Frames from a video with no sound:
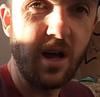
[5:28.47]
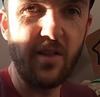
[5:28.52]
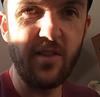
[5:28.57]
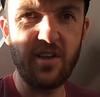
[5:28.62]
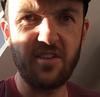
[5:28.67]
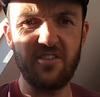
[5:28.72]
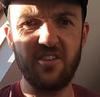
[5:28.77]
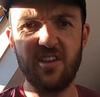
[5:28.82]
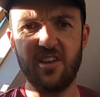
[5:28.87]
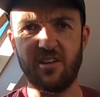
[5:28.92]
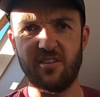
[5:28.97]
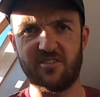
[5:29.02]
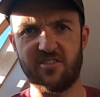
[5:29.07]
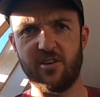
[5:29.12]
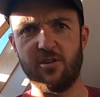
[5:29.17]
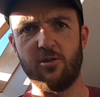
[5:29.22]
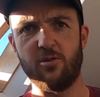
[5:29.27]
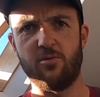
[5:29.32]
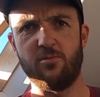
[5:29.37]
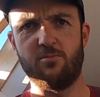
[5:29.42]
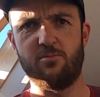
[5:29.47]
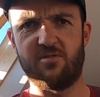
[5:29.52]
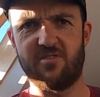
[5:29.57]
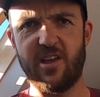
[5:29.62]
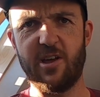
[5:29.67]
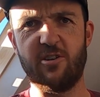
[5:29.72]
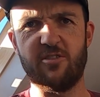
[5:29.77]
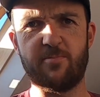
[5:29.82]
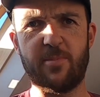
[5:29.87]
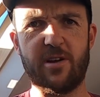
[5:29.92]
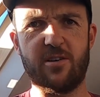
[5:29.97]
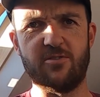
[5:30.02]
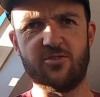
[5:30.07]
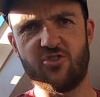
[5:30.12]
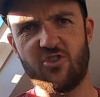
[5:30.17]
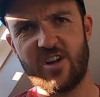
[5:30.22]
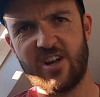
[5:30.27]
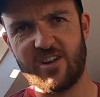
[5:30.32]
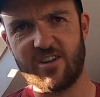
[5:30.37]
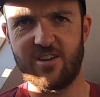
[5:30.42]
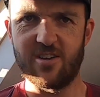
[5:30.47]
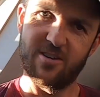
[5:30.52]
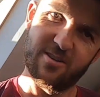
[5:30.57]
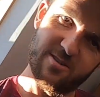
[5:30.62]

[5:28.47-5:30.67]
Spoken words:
And that's it. So sales back on track,